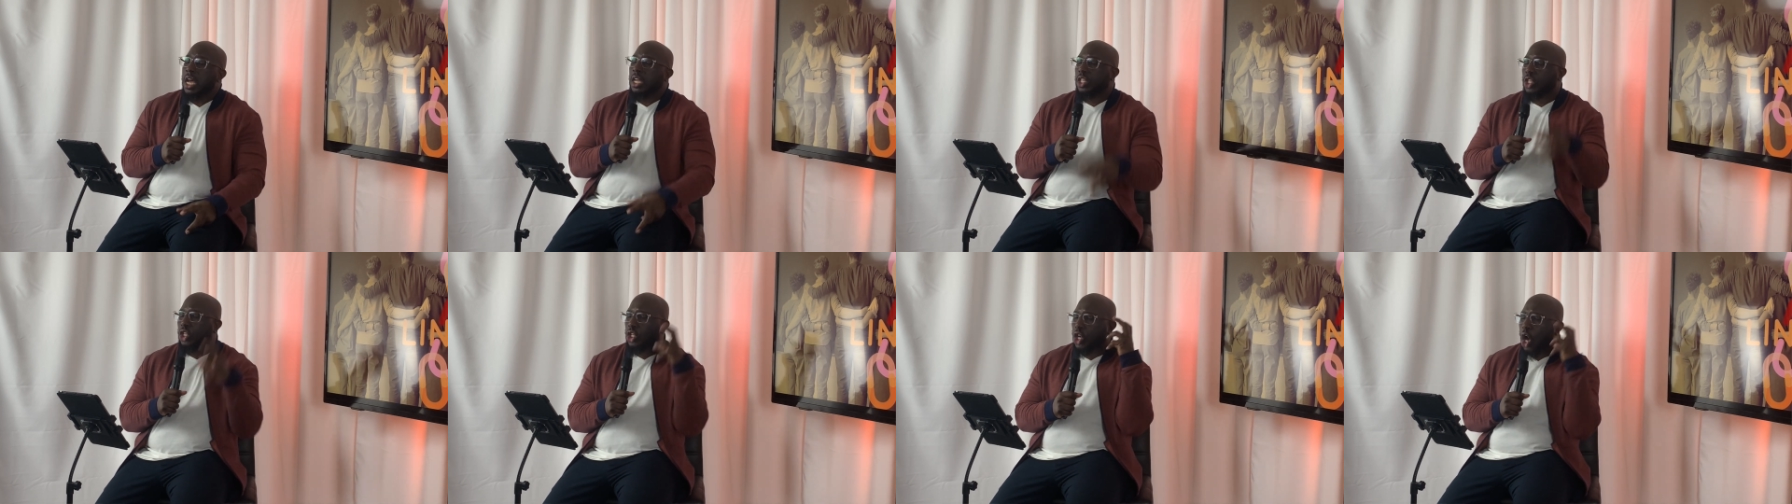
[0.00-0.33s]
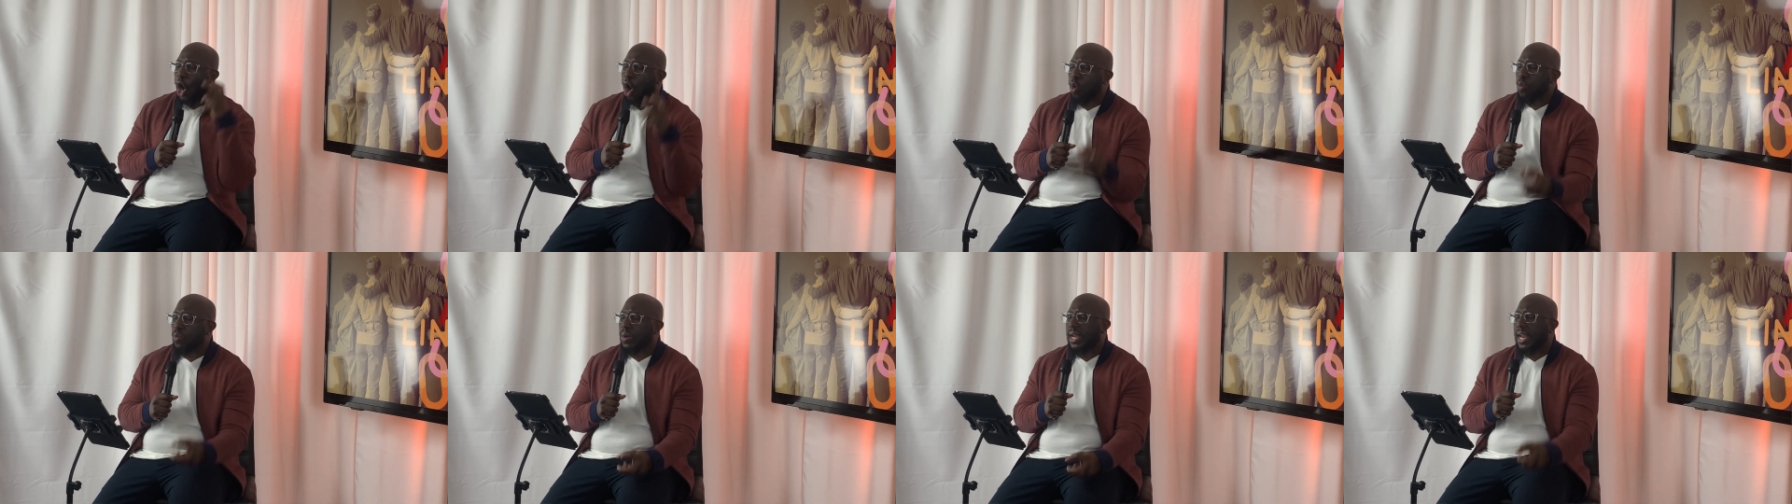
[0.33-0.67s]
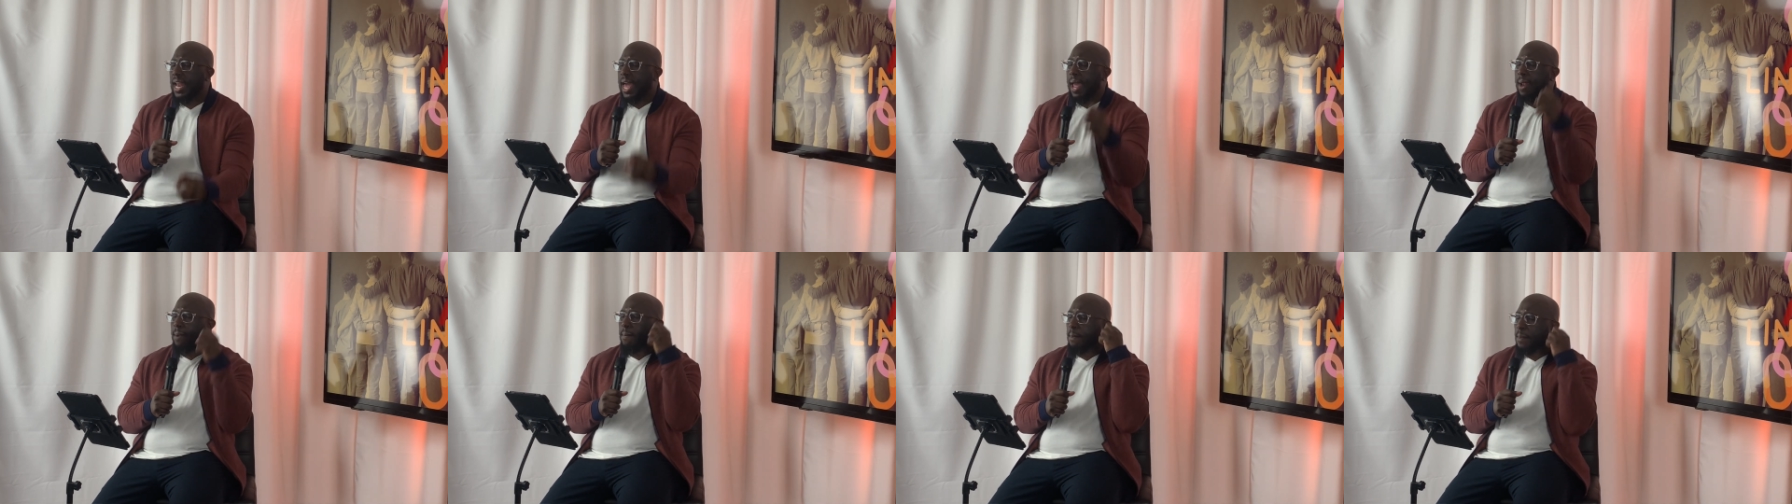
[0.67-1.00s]
Don't
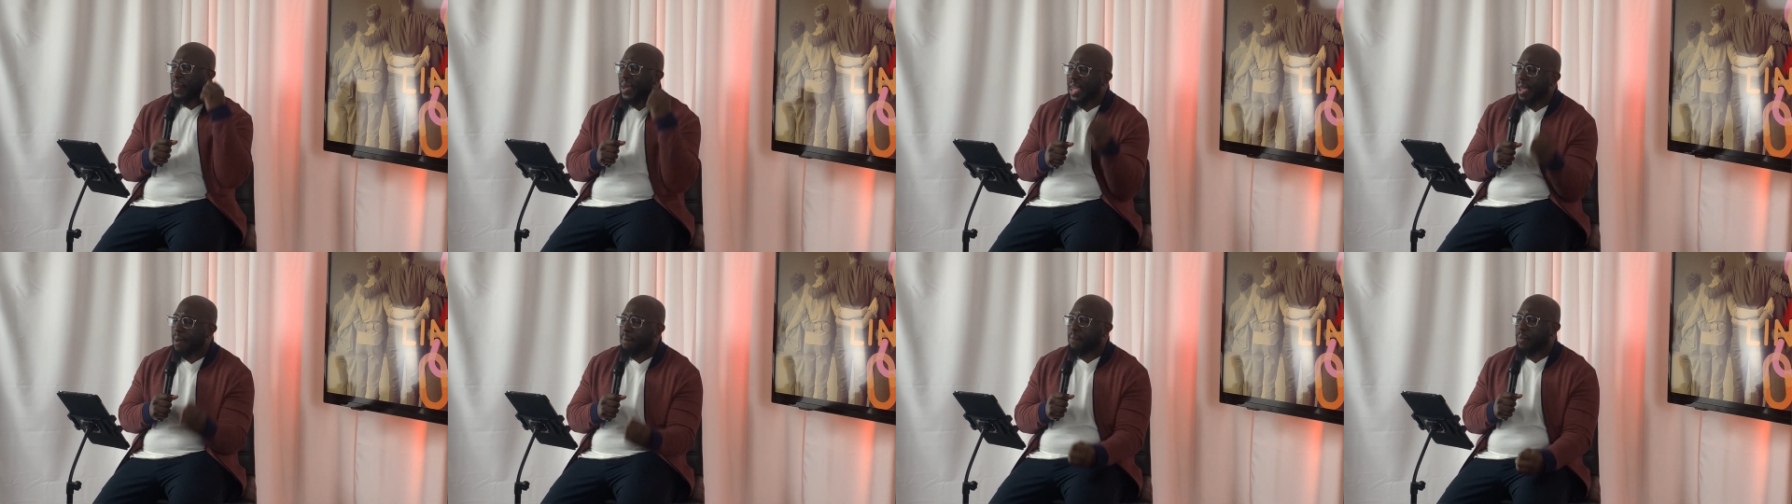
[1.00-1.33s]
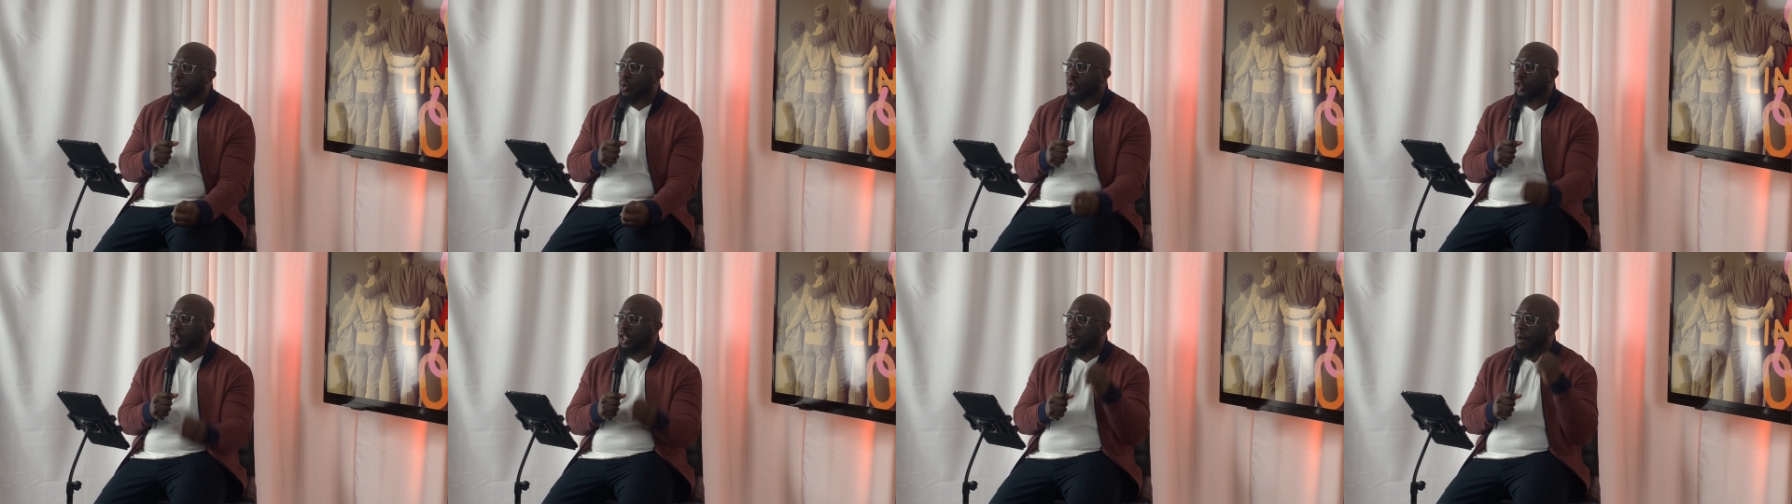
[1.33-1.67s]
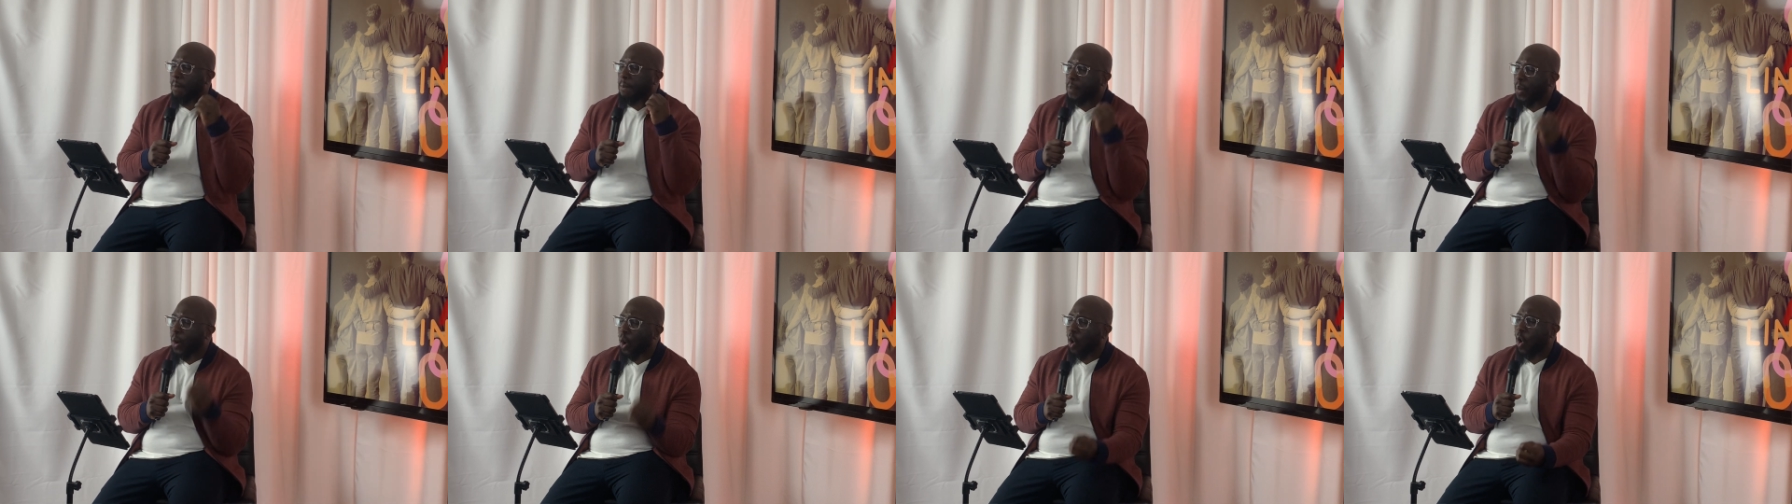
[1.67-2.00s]
let people
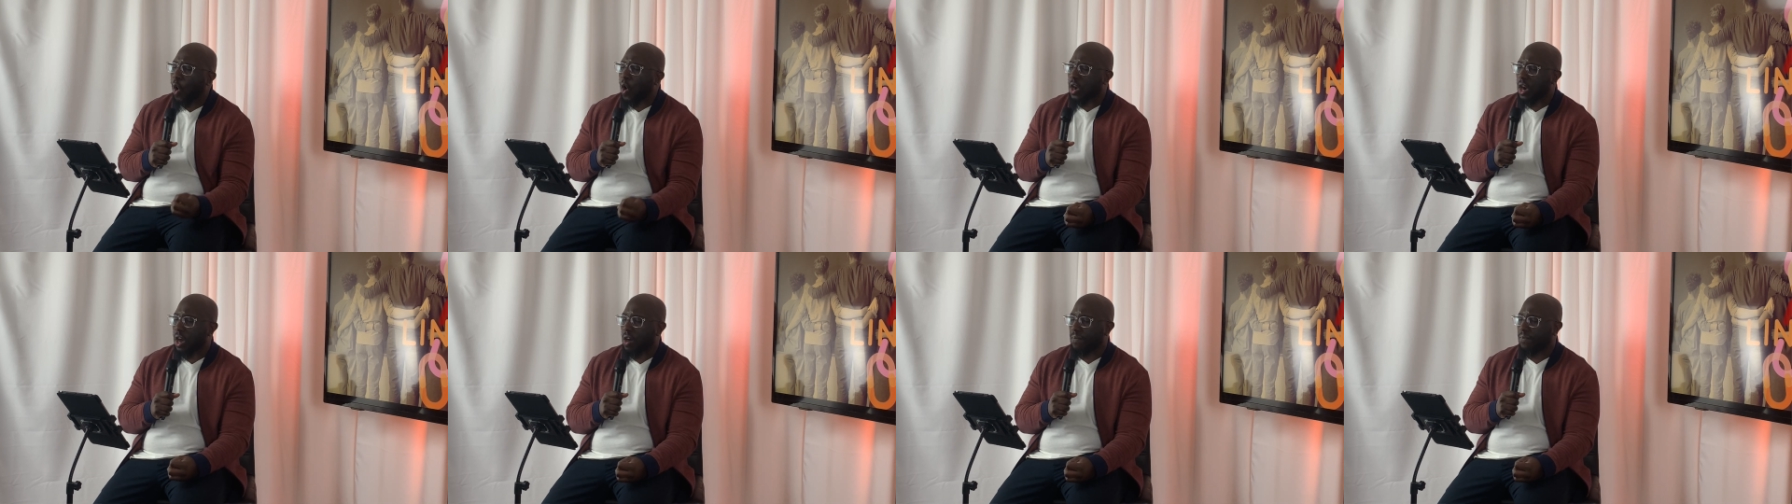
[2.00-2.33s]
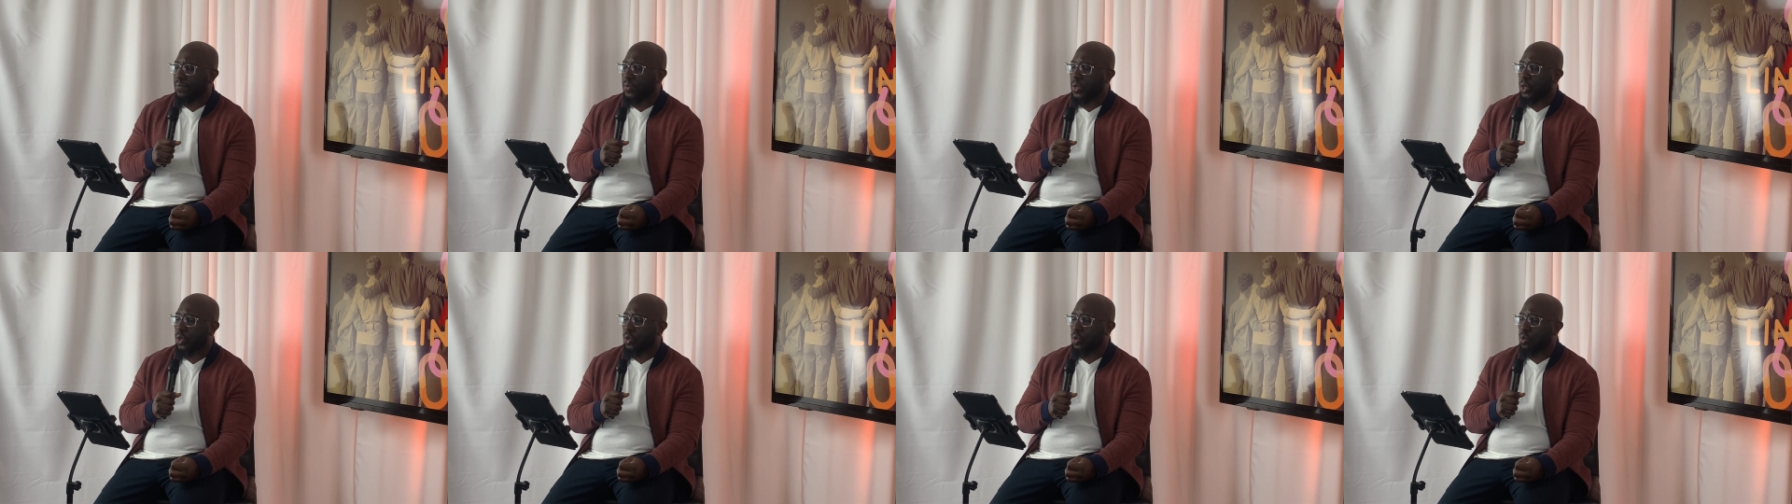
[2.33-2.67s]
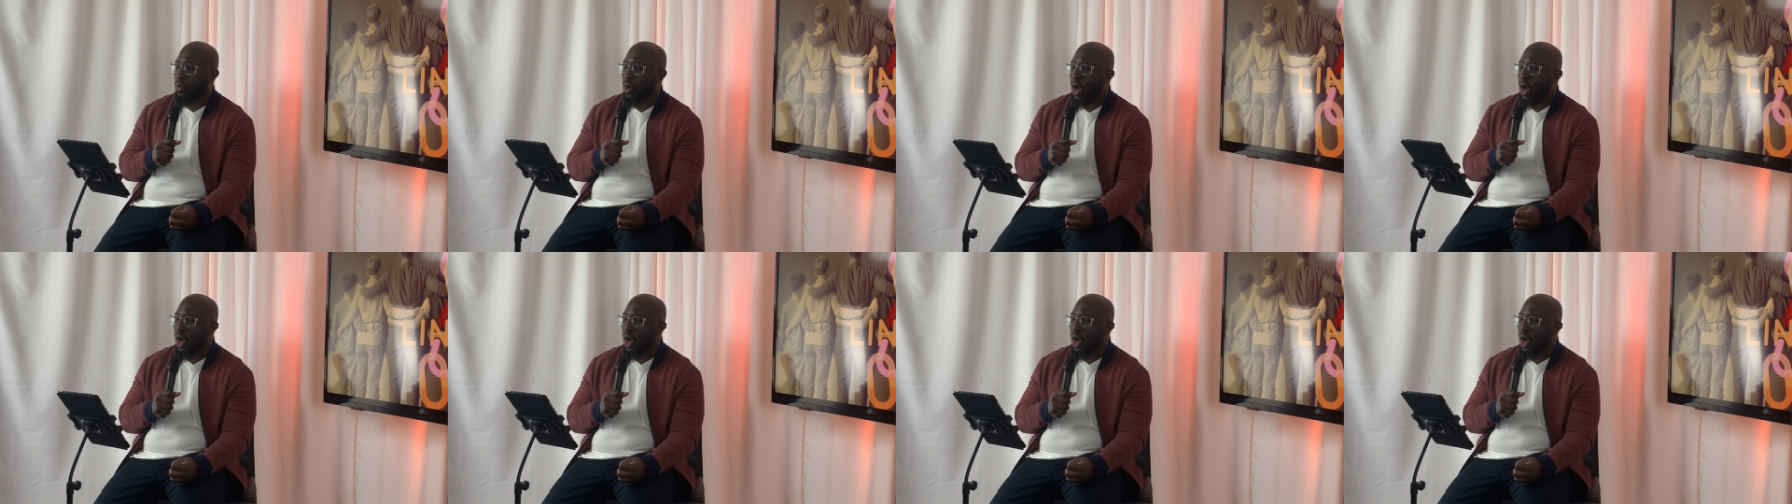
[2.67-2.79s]
support of you